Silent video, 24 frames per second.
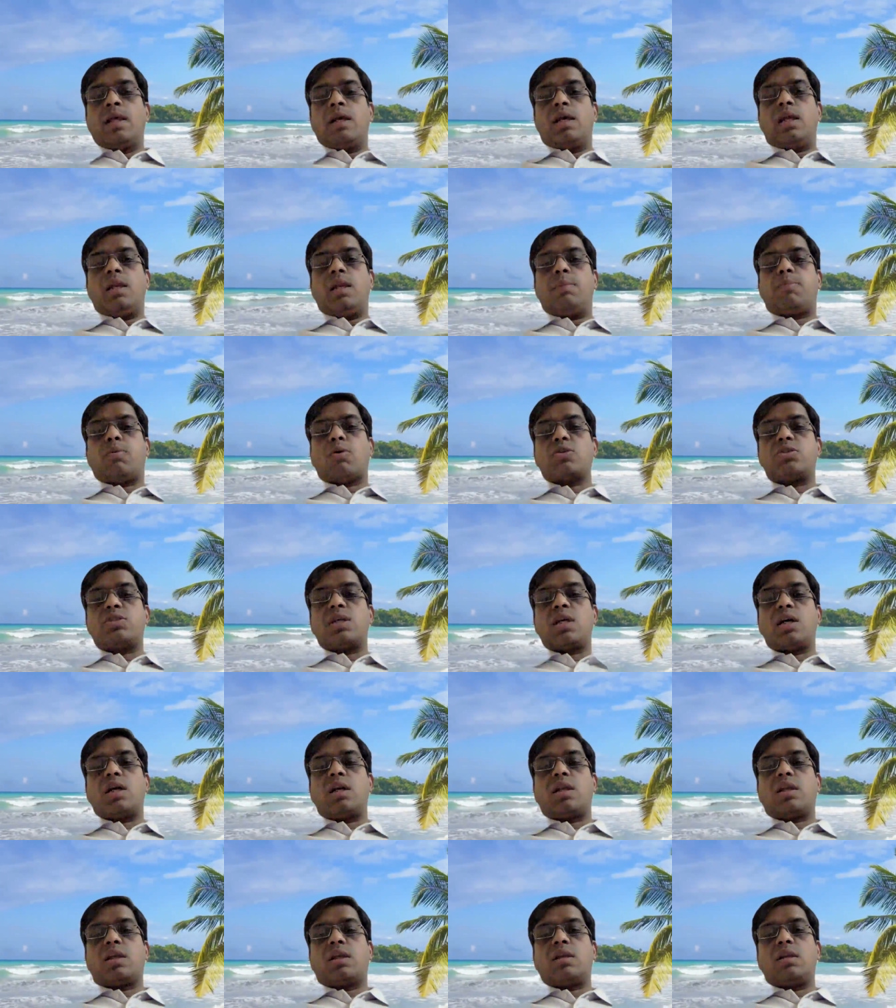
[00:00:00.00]
In
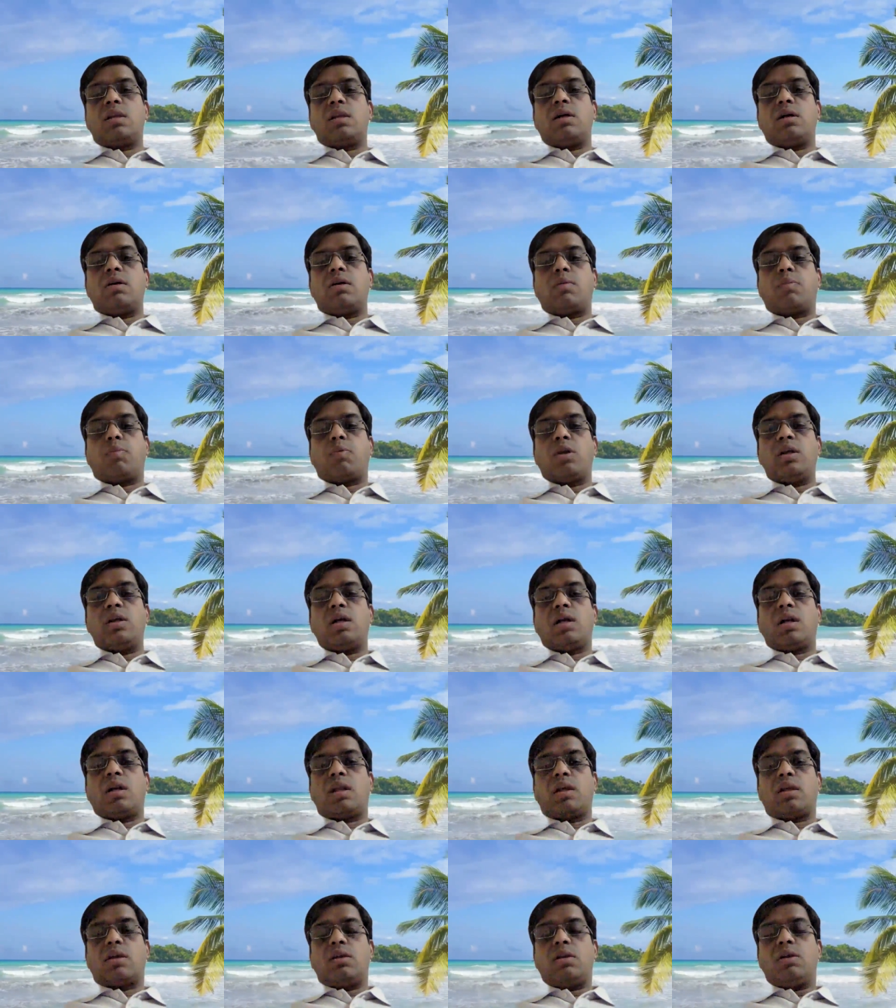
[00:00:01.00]
pauciarticular or
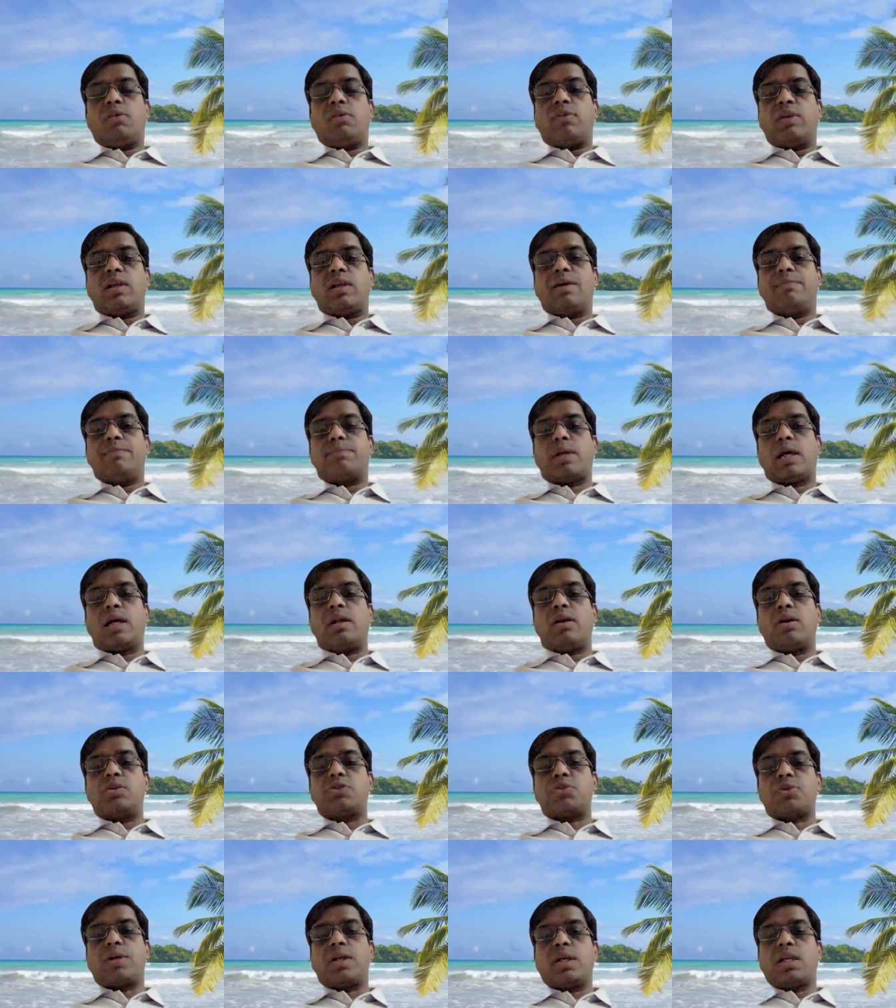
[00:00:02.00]
polyarticular, we have prior
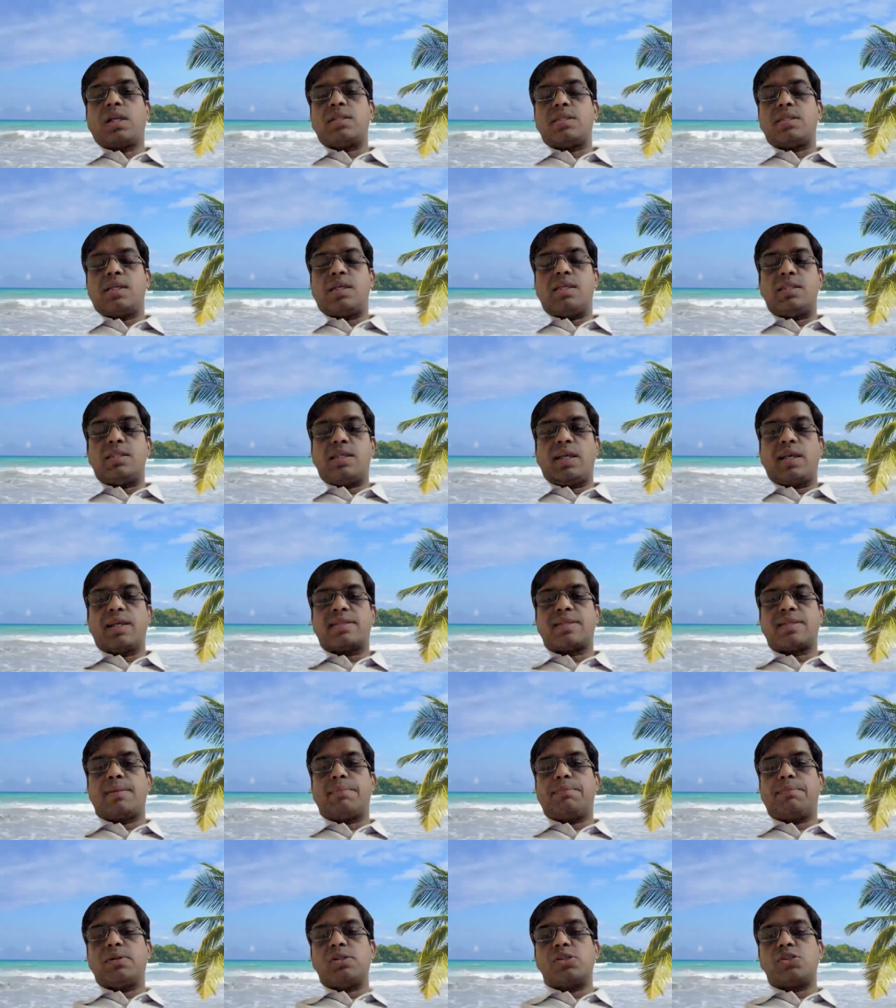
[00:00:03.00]
joint disease,
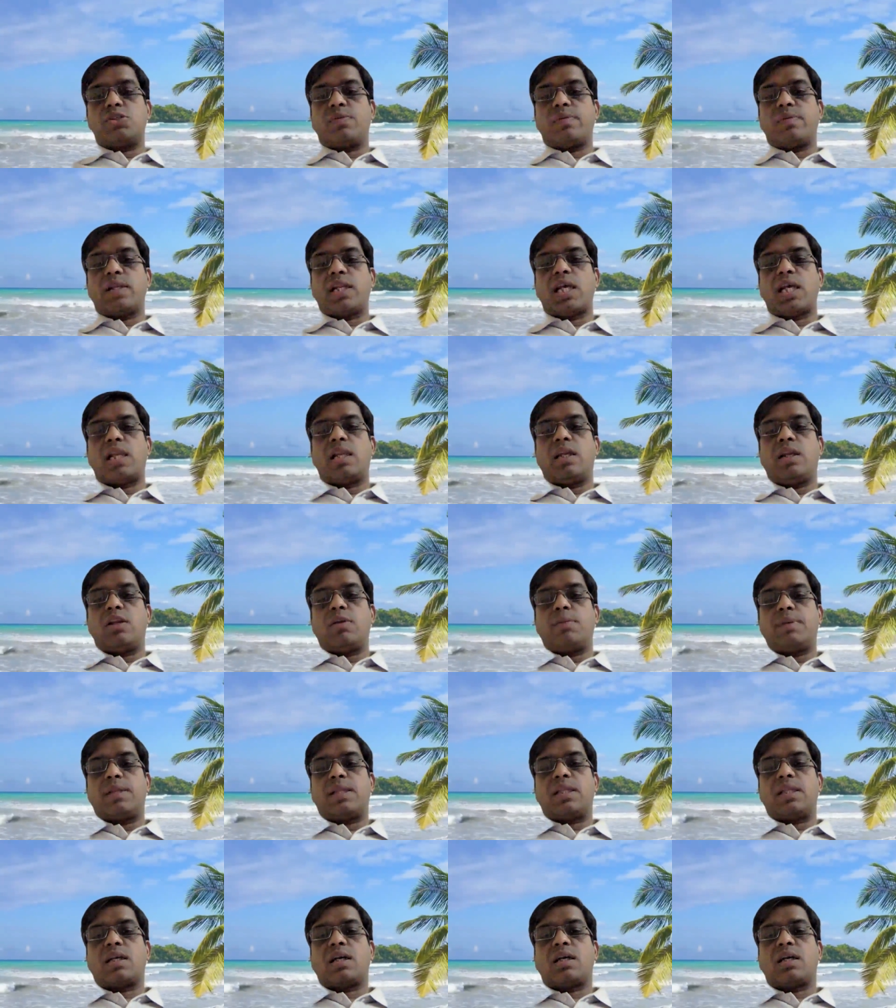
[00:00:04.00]
example, juvenile
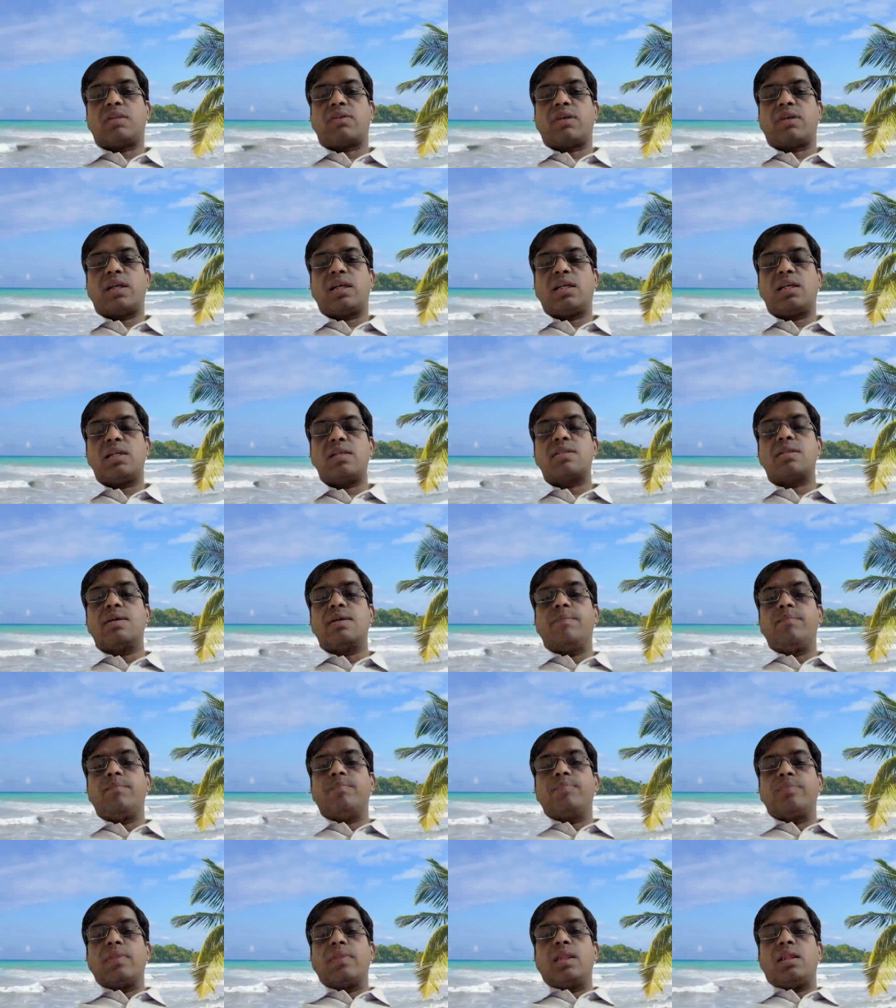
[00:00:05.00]
idiopathic arthritis.
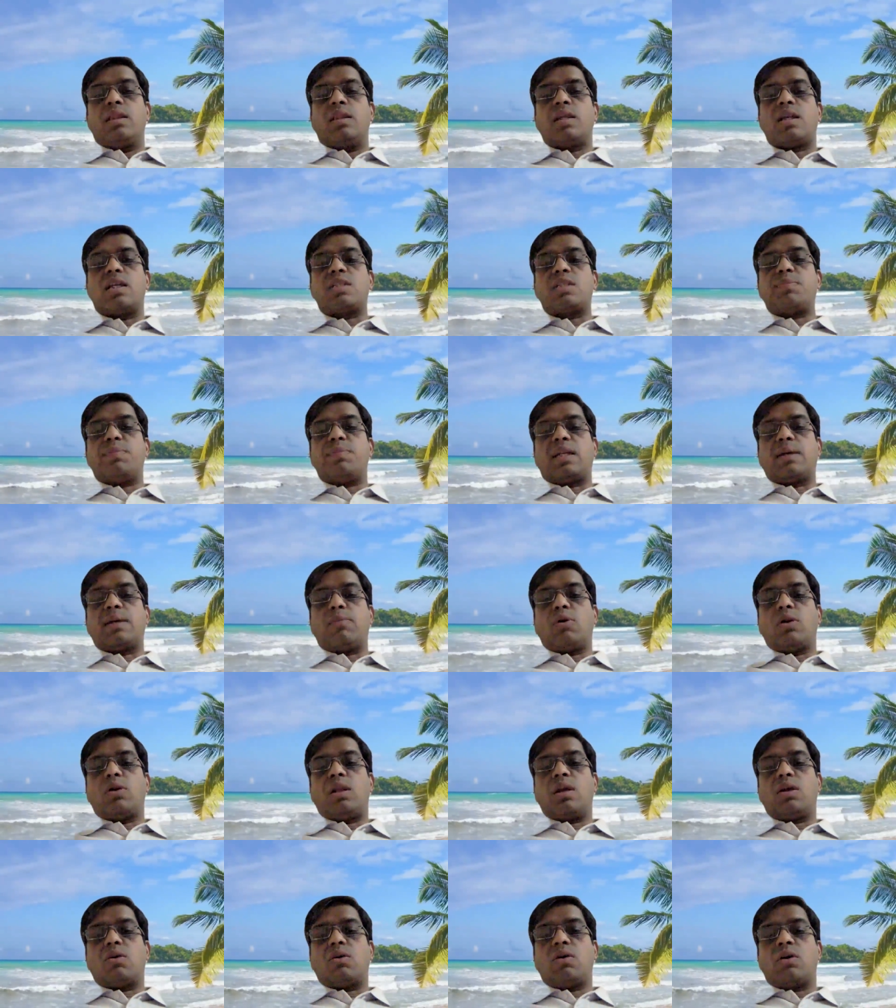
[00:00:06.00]
There is
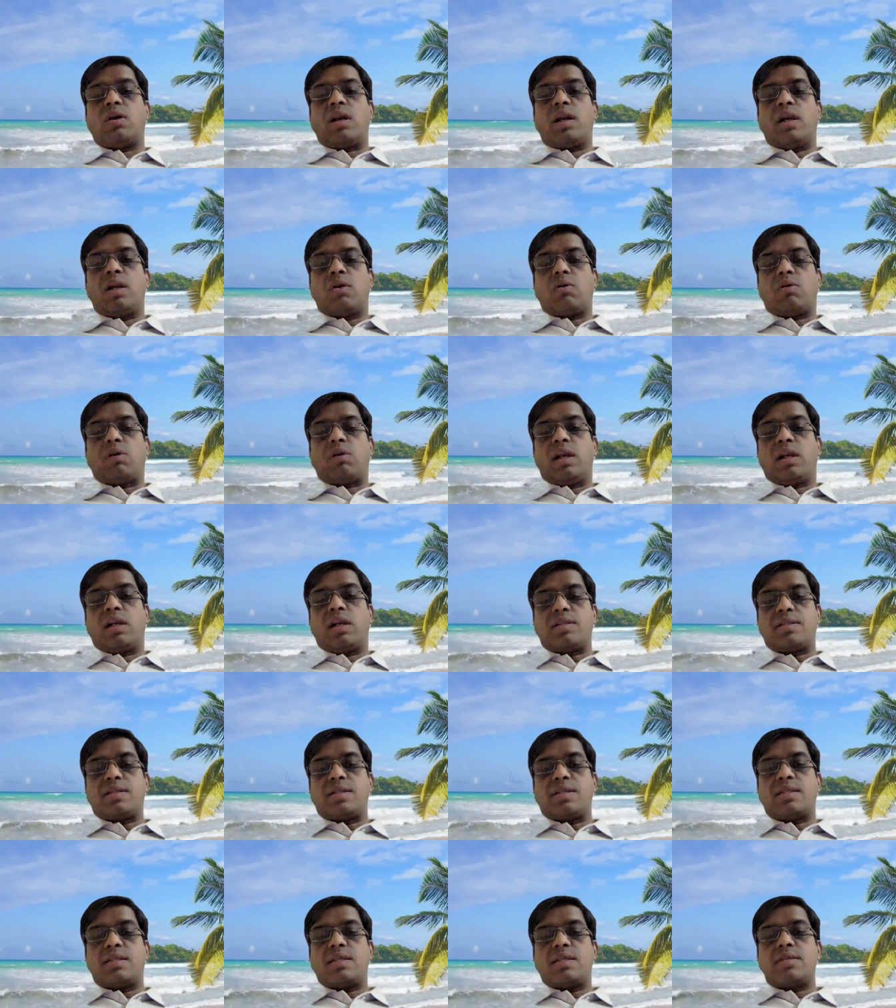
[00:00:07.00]
metabolic or endocrine
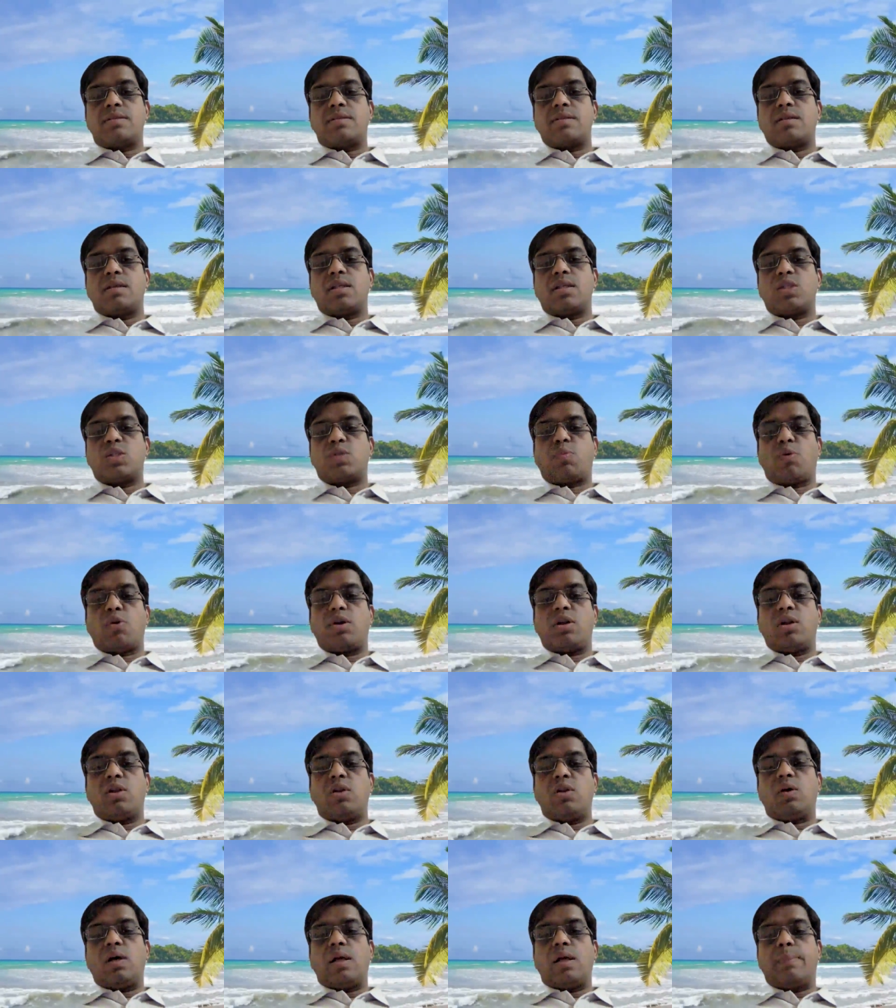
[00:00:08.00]
diseases,
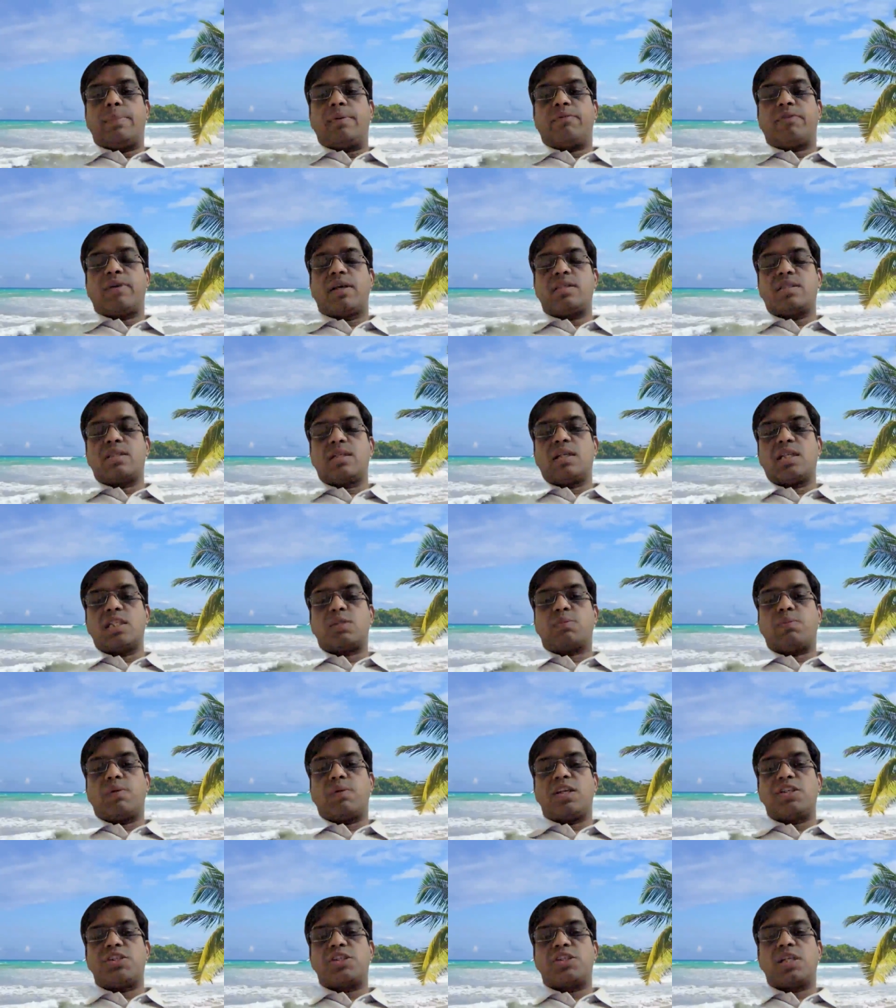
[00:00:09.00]
spondyloepiphyseal
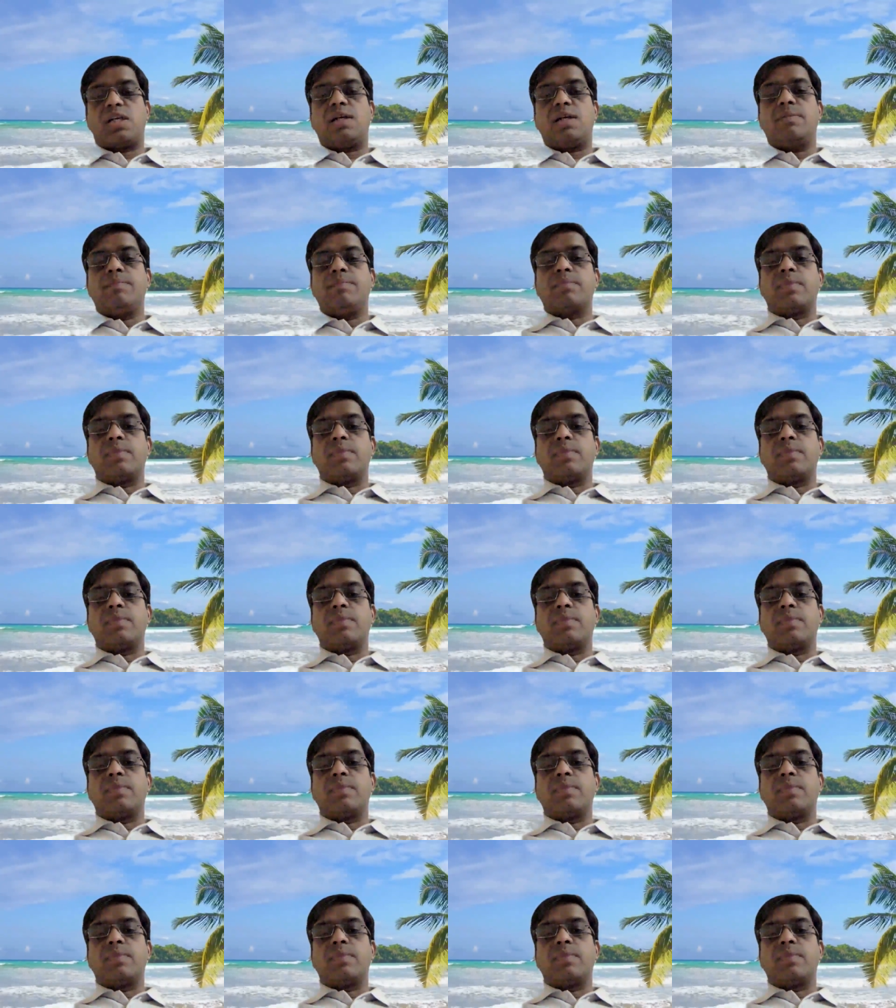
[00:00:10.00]
dysplasia,